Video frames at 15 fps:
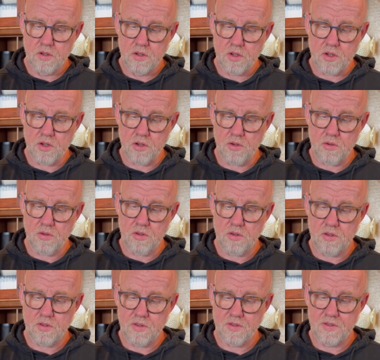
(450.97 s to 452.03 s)
2,
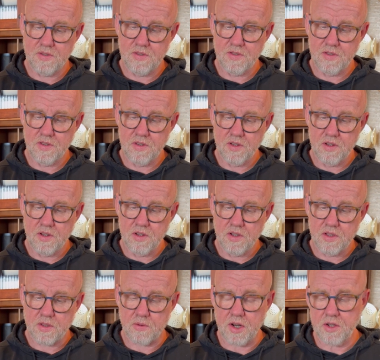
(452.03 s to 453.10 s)

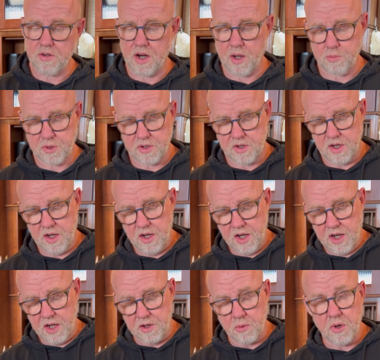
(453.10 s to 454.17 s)
3 drops.
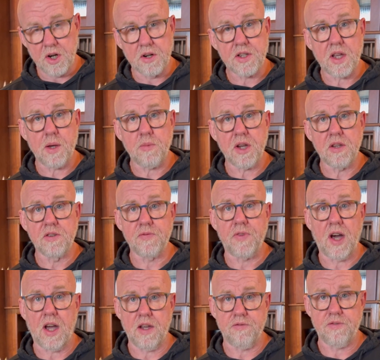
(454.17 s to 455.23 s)
In the wintertime, I use
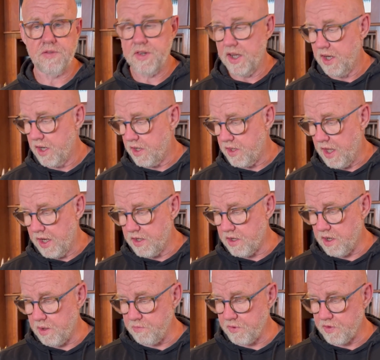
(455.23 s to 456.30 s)
5. That
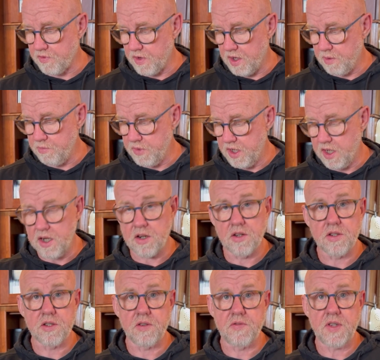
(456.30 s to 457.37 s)
comes from
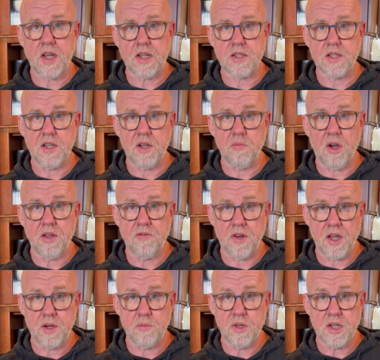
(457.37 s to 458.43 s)
years of testing my
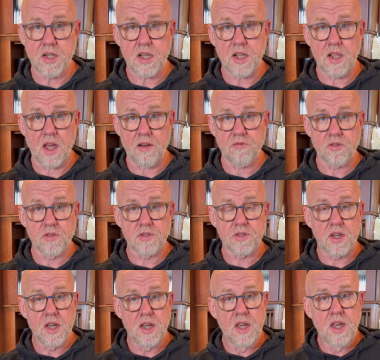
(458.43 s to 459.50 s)
vitamin D levels
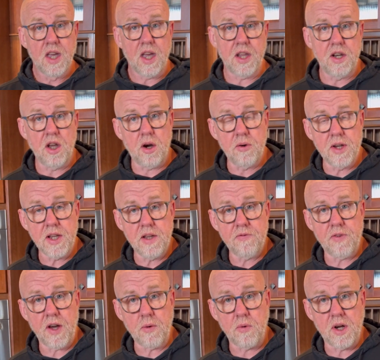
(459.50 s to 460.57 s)
and knowing if
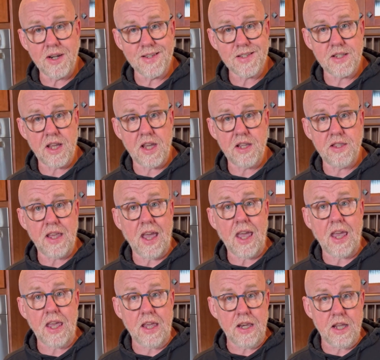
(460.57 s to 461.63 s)
I want to stay in the
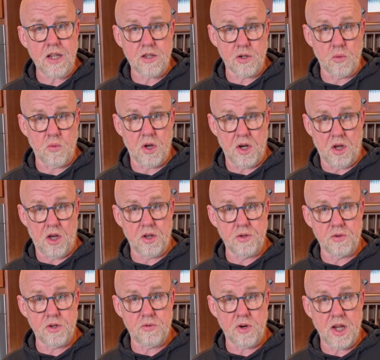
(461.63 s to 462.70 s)
80 to
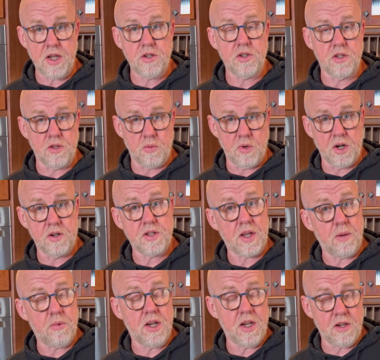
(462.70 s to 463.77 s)
100 range. In the
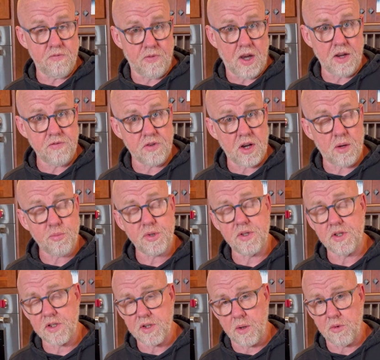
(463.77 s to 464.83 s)
wintertime, I need 5 drops. In
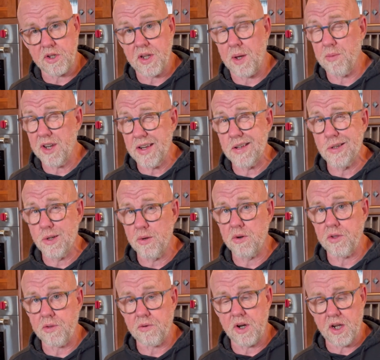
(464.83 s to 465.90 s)
the summertime, I need 2 or
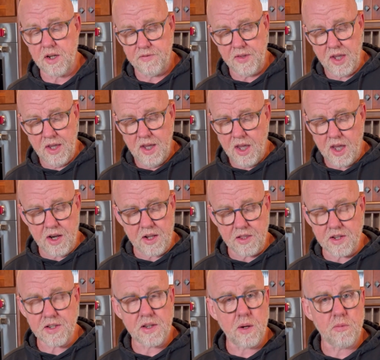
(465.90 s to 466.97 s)
3. And in the
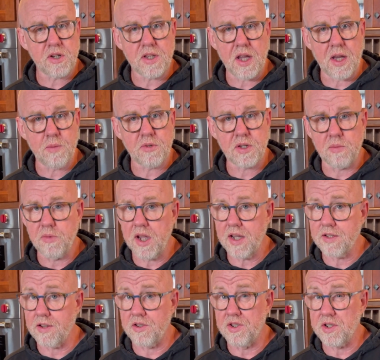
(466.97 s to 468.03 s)
summertime, some
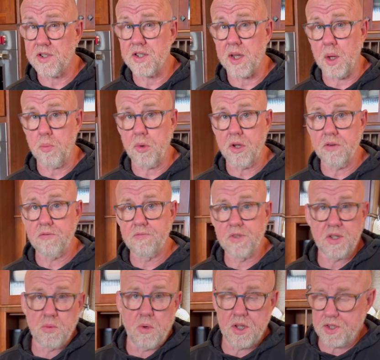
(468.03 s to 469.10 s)
days I'll just skip it,
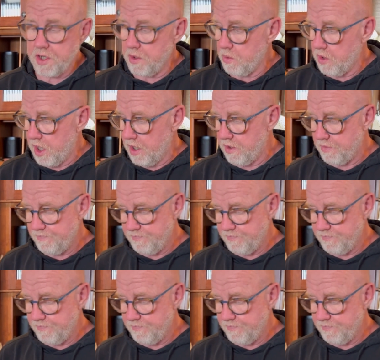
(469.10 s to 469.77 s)
just once in a while.